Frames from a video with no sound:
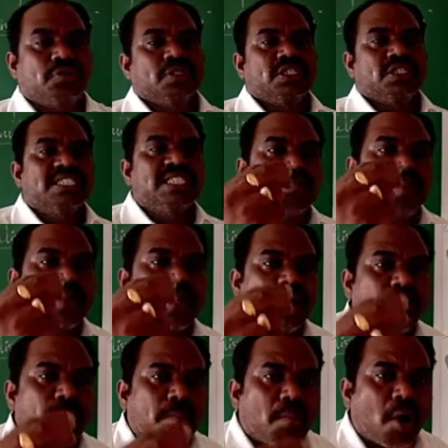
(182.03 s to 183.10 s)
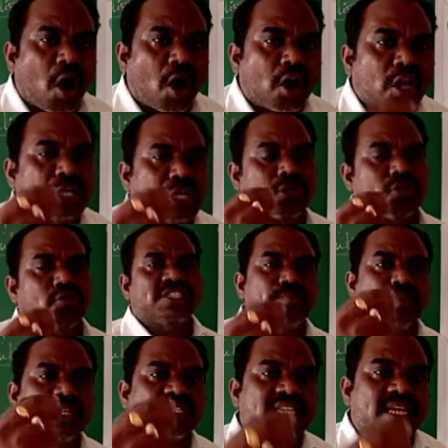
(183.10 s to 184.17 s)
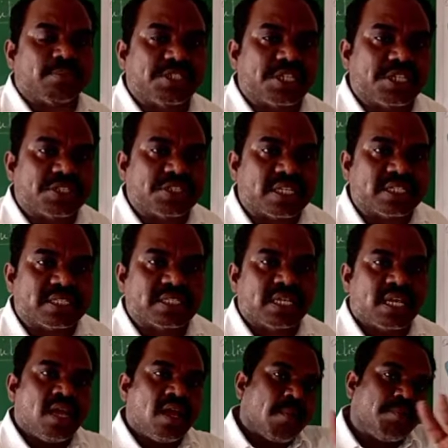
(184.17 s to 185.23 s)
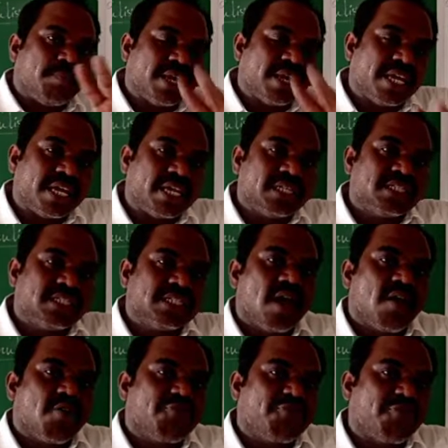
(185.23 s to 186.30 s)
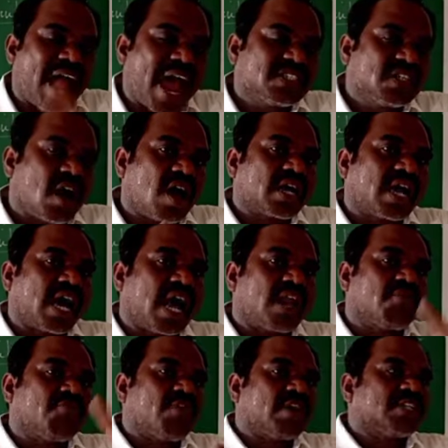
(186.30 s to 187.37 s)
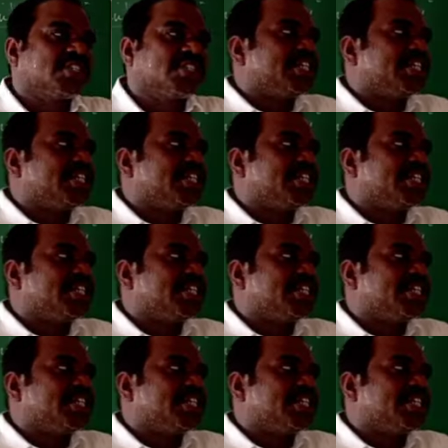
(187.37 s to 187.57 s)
simple molecules, simple substances. Means fats are converted